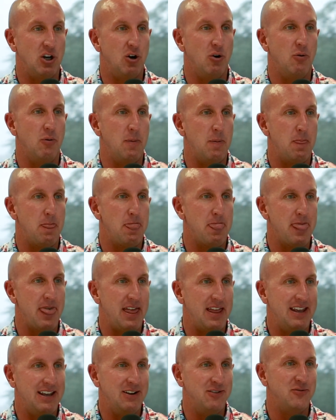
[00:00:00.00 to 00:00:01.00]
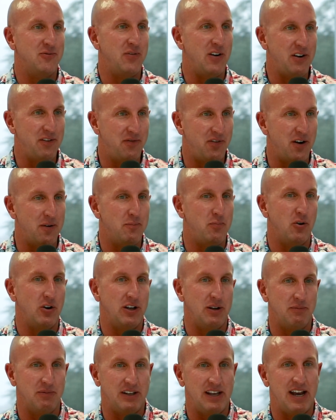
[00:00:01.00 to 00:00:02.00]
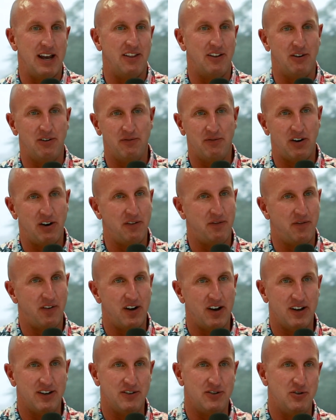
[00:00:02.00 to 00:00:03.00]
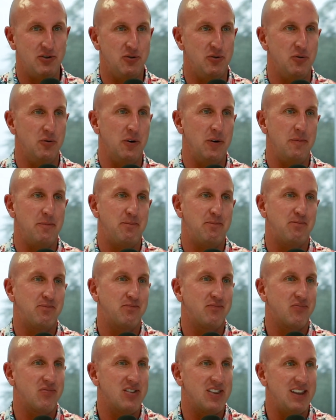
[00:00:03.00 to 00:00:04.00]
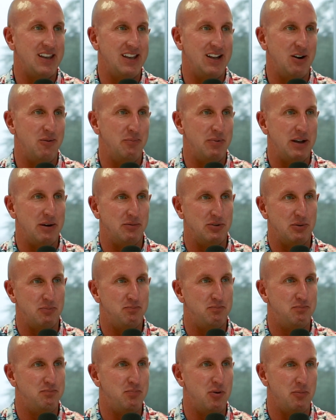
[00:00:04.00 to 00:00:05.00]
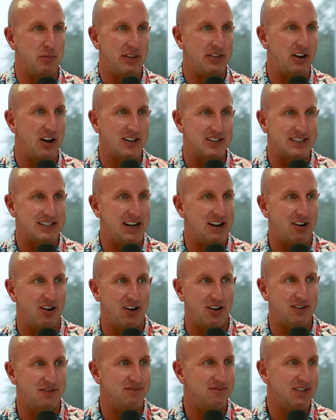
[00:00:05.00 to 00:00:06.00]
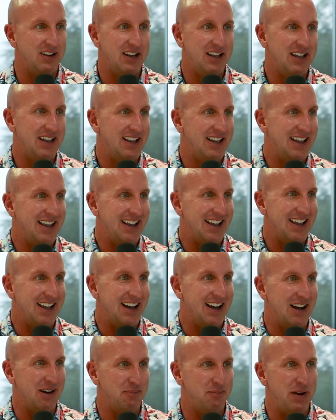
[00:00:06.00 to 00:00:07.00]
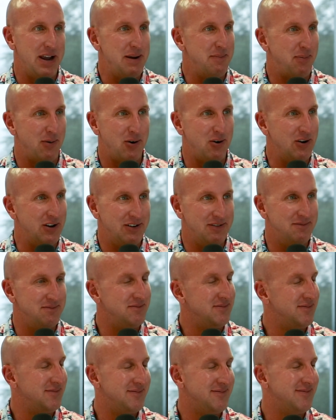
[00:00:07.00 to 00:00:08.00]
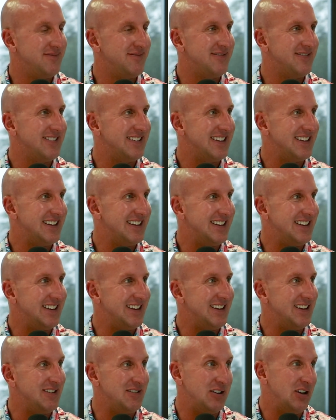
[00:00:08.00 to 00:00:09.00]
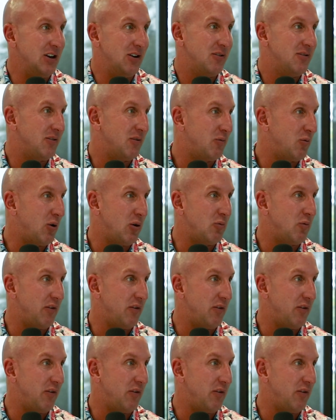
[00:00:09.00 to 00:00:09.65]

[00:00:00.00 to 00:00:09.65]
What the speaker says: so it was very fun putting them together, and very fun to, be able to put my thoughts down on paper, and, we're